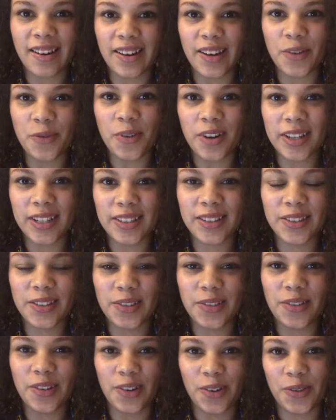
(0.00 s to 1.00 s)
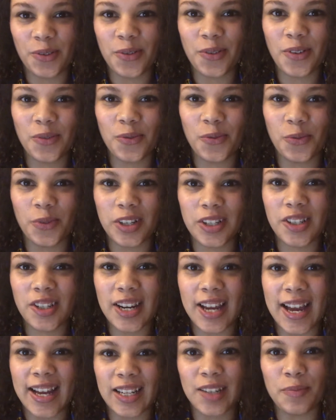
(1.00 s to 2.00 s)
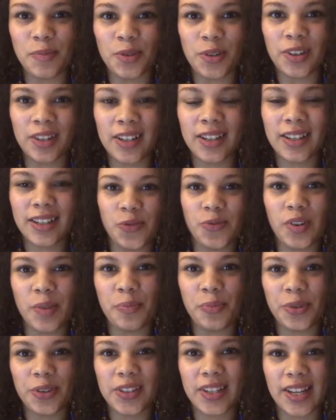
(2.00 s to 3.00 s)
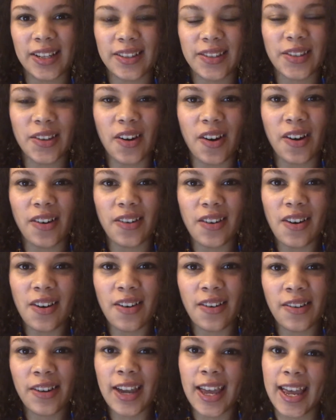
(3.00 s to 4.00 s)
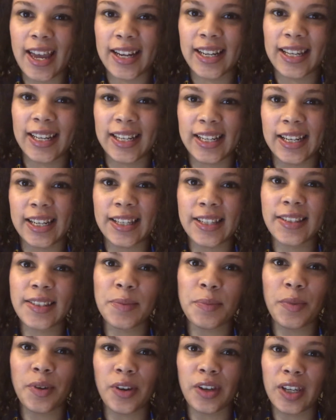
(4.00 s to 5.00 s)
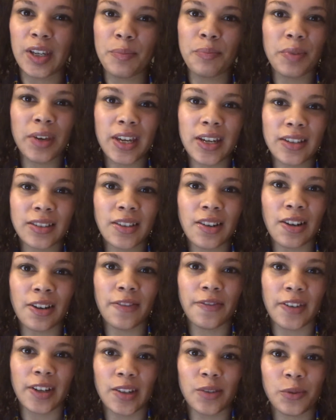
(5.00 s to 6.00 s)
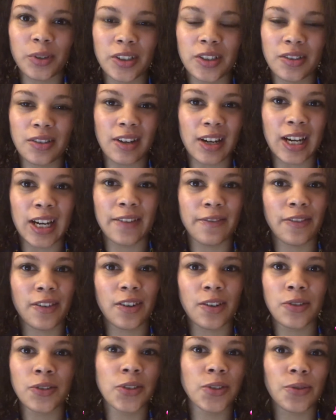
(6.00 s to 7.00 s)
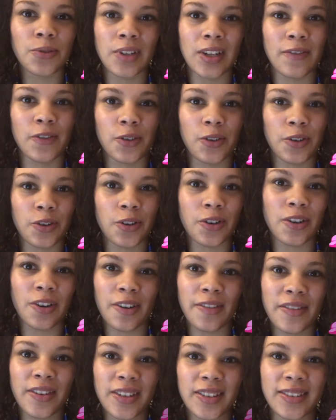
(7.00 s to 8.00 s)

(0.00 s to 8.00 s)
I wanted to know which animal represents Hong Kong, and it is a pink dolphin, which I've also never heard of.